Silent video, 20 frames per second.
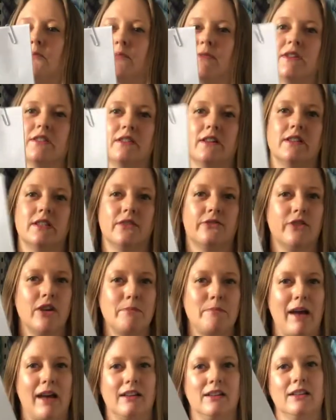So it's a free
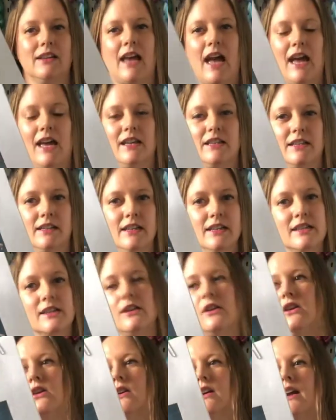pattern and a knit
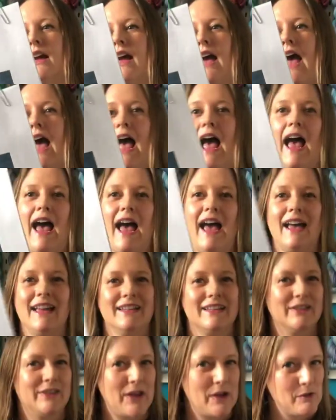along,
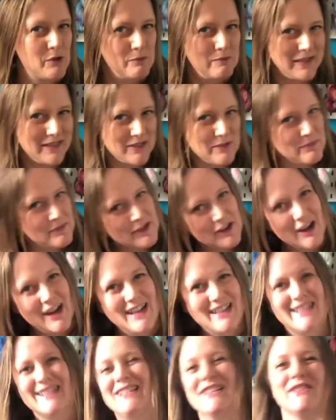and there will be some
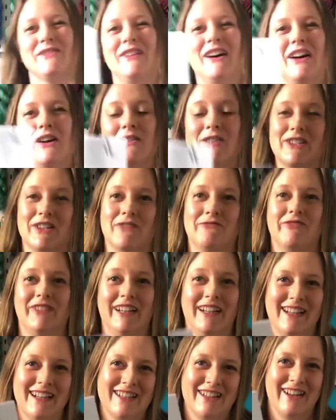prizes as well, which I'm
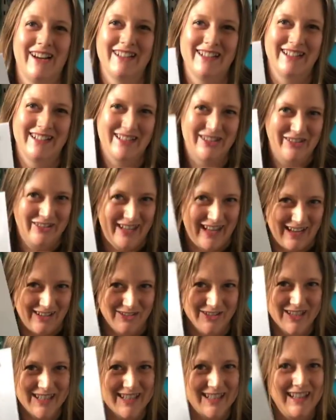really excited to
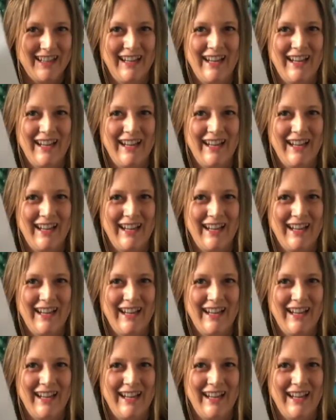announce.